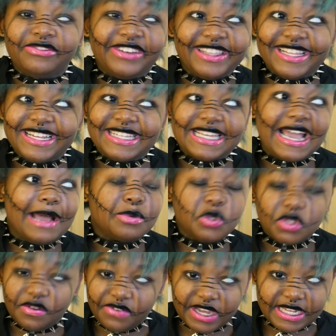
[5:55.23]
I think it's
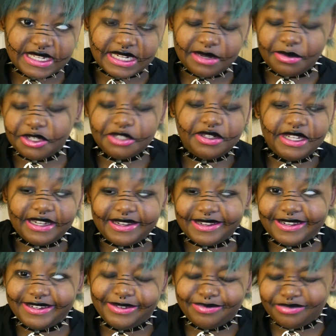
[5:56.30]
absolutely fascinating, but like
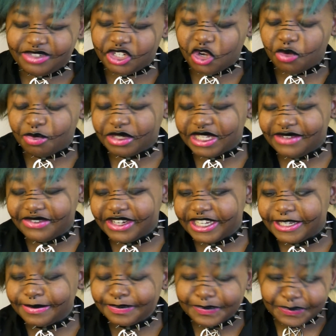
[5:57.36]
I don't believe in it.